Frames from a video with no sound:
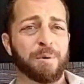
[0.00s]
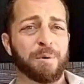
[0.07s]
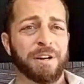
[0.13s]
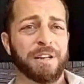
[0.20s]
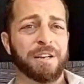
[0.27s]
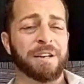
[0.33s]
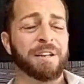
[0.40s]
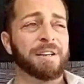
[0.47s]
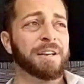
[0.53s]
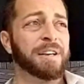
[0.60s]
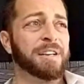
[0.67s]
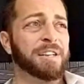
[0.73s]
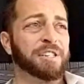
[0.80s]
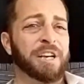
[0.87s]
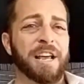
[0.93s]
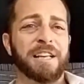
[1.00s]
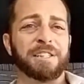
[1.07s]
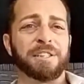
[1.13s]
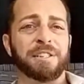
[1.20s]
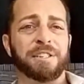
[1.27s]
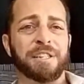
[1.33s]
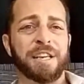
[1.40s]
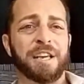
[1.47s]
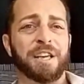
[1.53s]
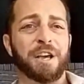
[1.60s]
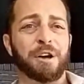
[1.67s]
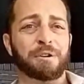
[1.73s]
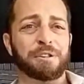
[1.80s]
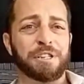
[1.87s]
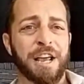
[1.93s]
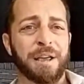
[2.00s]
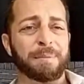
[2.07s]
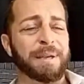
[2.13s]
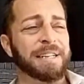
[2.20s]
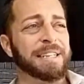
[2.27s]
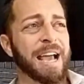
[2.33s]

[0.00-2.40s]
Morgan Chase CEO Jamie